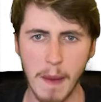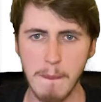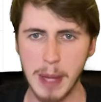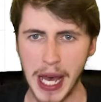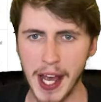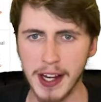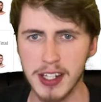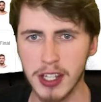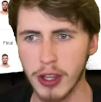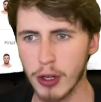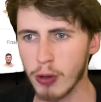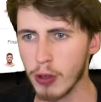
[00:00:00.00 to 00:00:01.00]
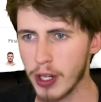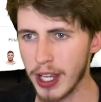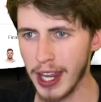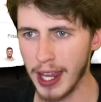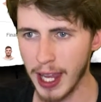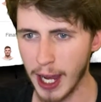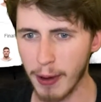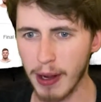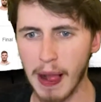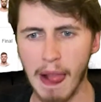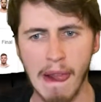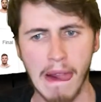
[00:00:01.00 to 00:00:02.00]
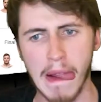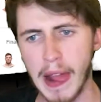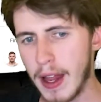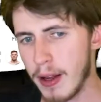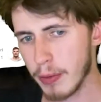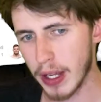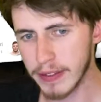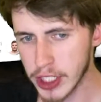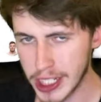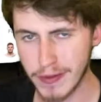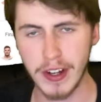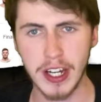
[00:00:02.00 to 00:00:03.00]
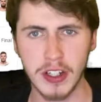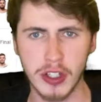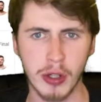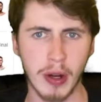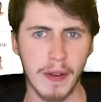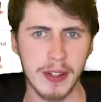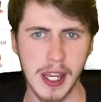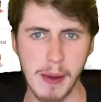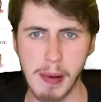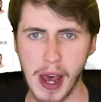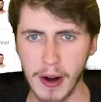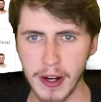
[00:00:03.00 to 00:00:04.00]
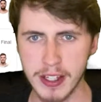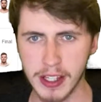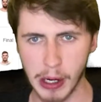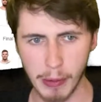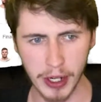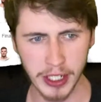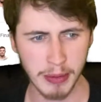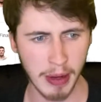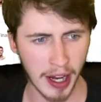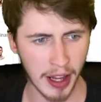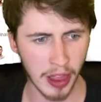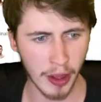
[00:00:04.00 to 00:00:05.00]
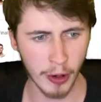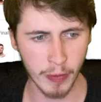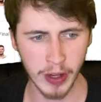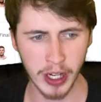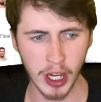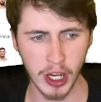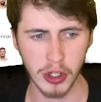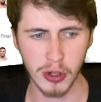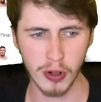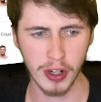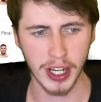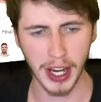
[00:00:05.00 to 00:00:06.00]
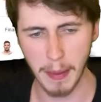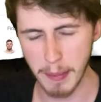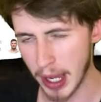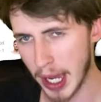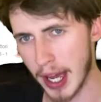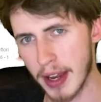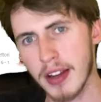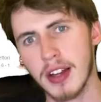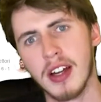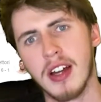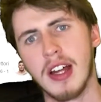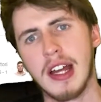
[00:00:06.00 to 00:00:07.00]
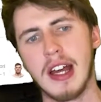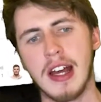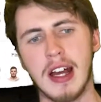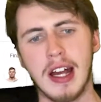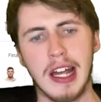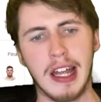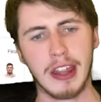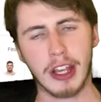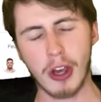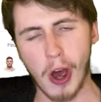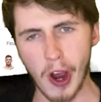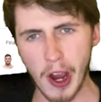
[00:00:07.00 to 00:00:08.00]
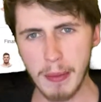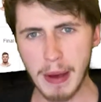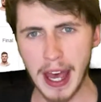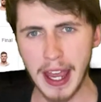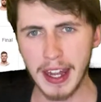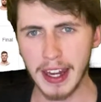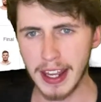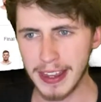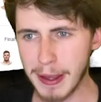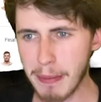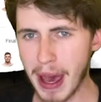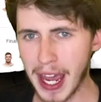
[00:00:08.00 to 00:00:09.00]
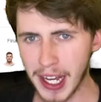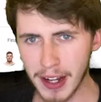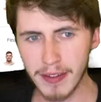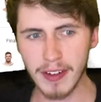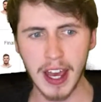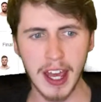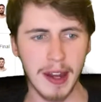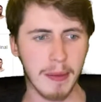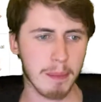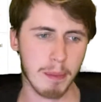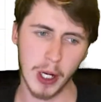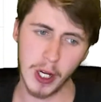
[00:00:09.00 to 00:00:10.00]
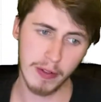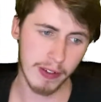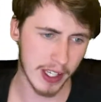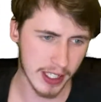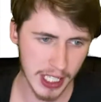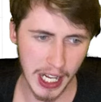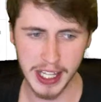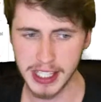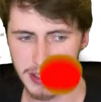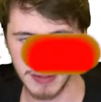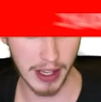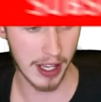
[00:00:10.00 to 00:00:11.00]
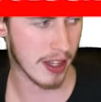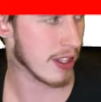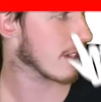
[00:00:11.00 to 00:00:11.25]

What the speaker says: back to the Crooked Hour. We just finished UFC Paris and I wanted to make a little video talking about the co-main and the main event, both intense events.